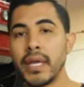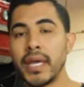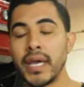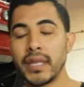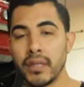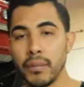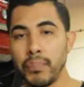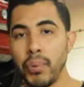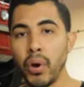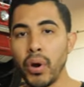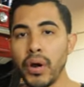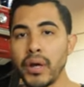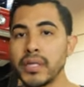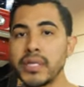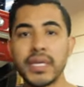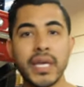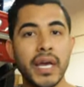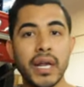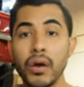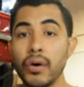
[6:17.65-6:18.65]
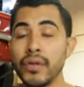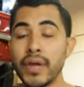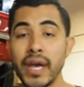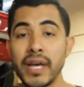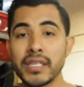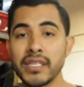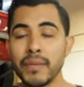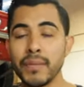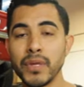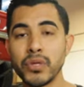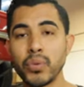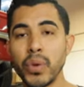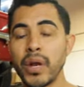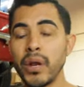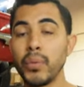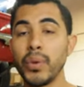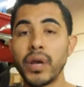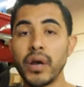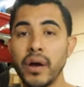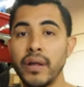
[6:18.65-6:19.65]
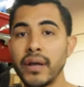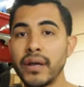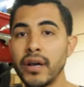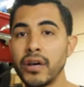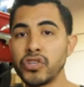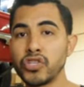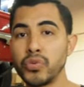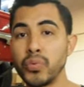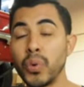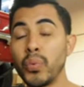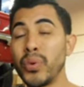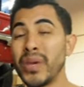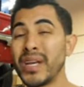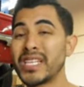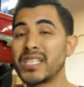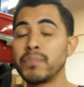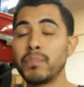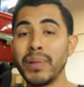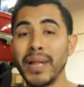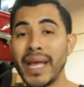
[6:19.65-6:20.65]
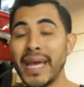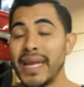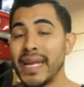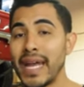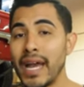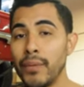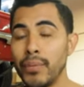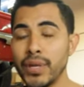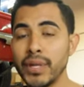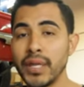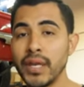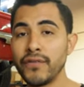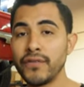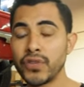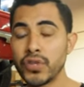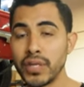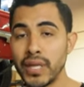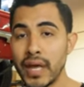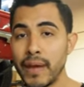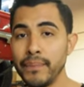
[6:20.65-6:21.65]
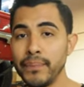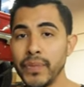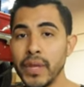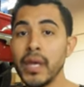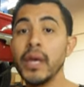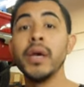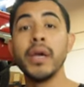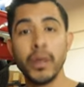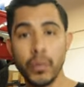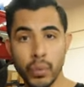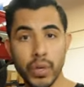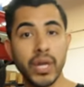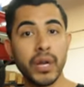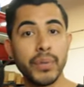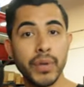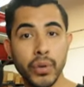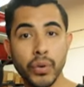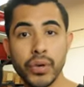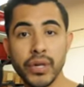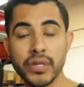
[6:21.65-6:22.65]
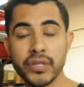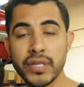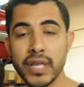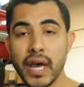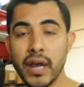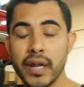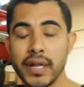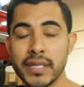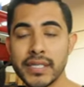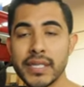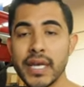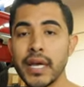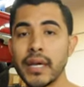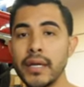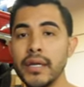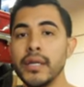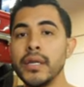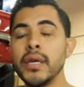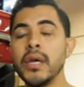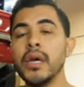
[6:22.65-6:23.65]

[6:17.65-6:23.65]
get the parts, get all the estimates ready, we call the customer, we explain everything to them, and we're gonna be going into that in a second.